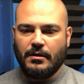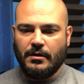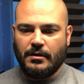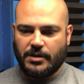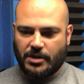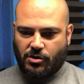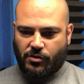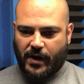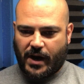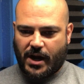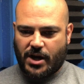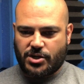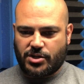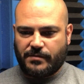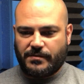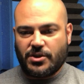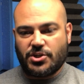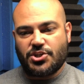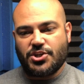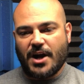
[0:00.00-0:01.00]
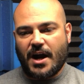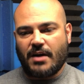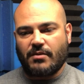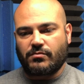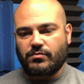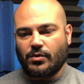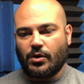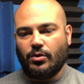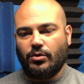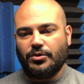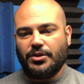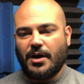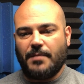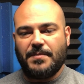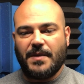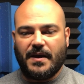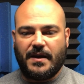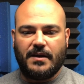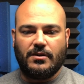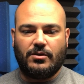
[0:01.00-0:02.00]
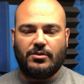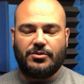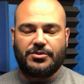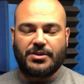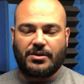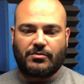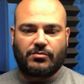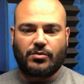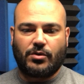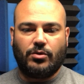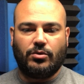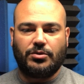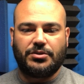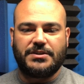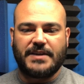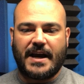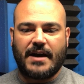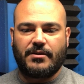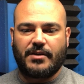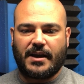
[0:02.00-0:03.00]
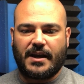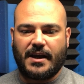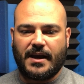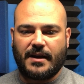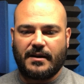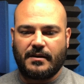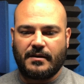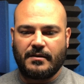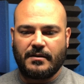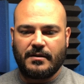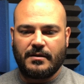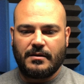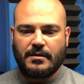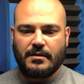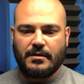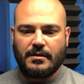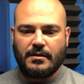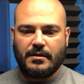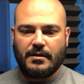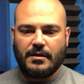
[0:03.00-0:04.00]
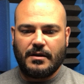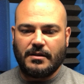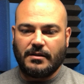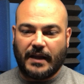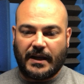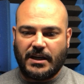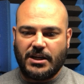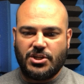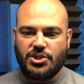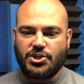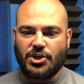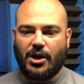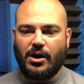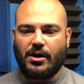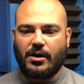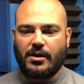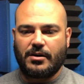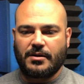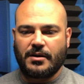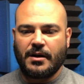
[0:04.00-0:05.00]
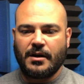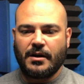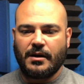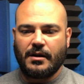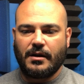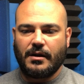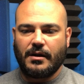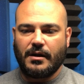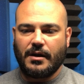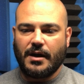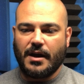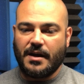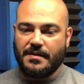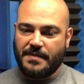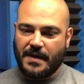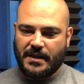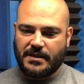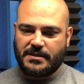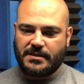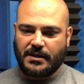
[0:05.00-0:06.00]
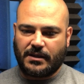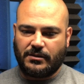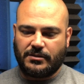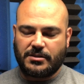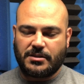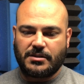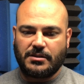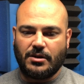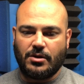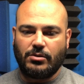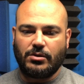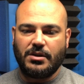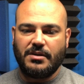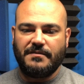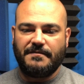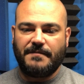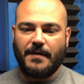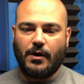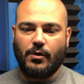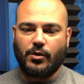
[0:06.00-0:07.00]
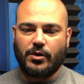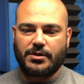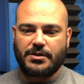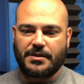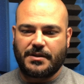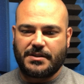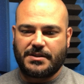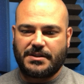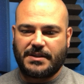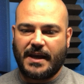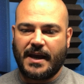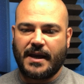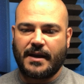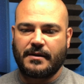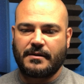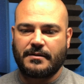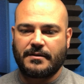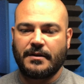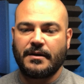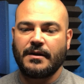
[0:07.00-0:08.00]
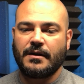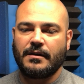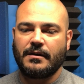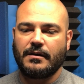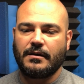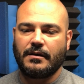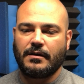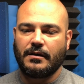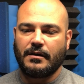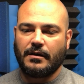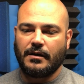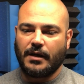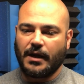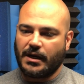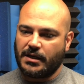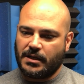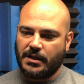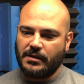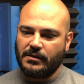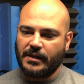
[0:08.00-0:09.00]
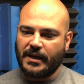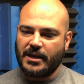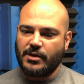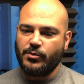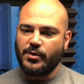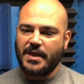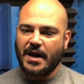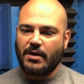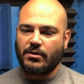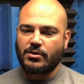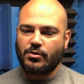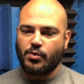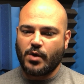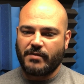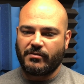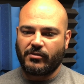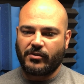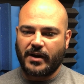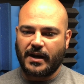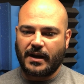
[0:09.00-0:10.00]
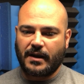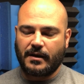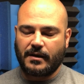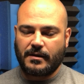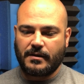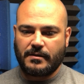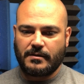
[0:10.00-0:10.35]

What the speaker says: The crash of the shot rolled up the hills and rolled down again. Lenny jarred, and then settled slowly forward to the sand, and he lay without quivering.